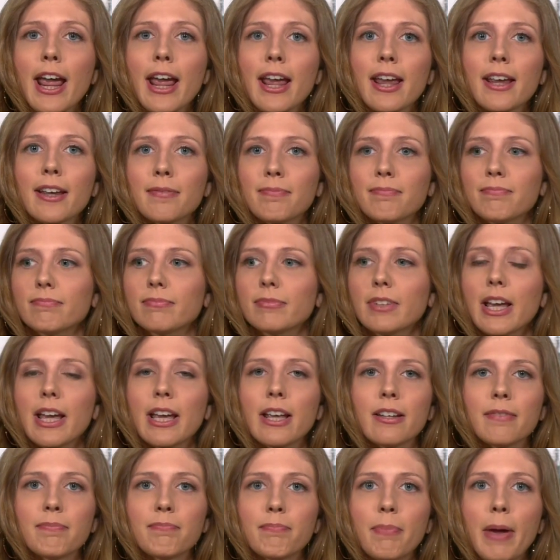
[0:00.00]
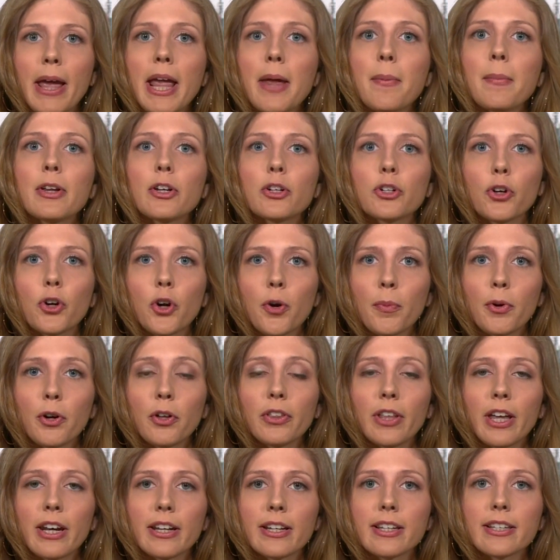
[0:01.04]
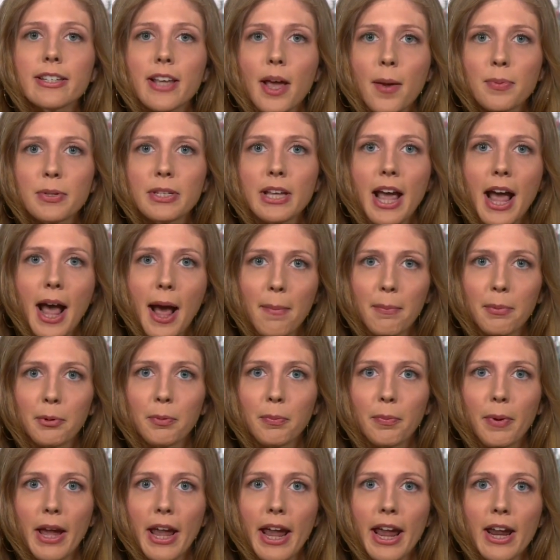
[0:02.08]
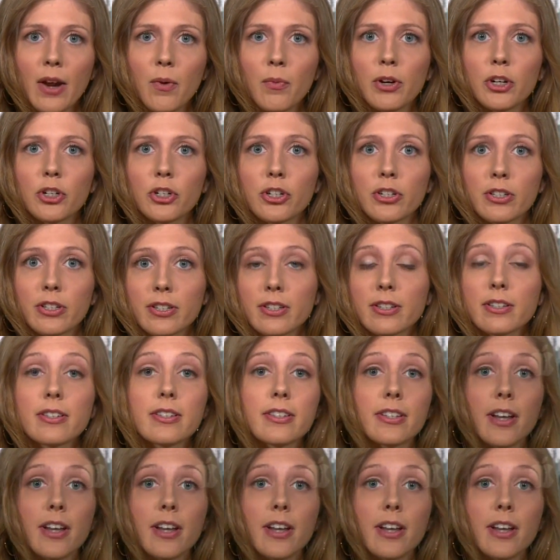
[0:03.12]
a payment terminal that accepts Apple Pay, which is